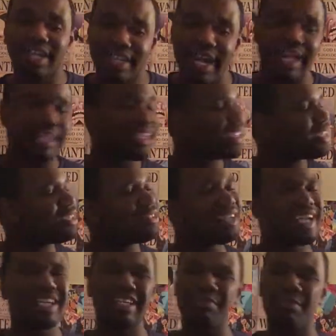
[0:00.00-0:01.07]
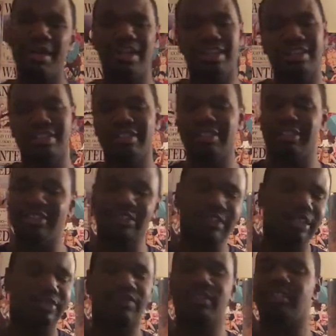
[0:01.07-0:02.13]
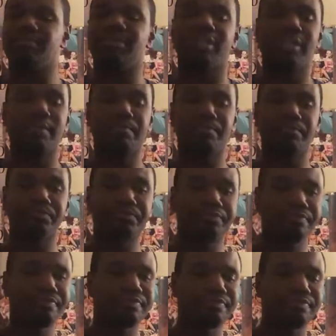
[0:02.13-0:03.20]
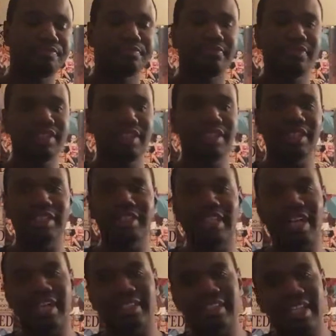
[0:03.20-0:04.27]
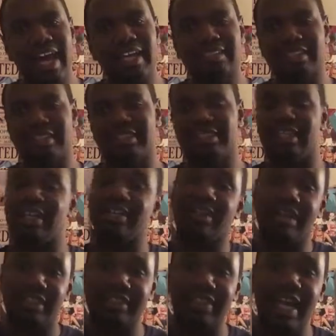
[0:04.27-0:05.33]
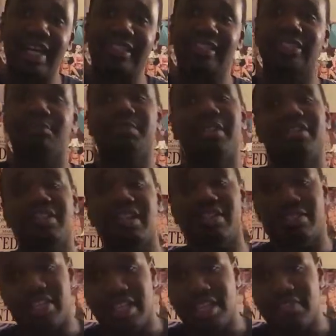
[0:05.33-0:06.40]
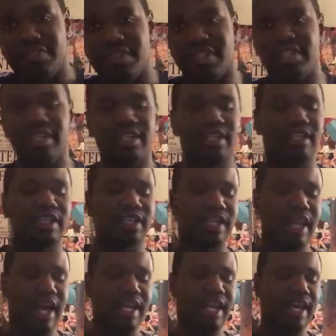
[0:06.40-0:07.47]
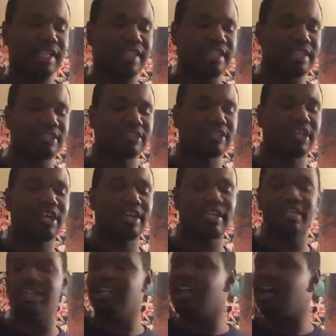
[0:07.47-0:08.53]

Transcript: anybody just for the money. Like assassins. They are assassins, but they're thieves. Kind of like the Uncharted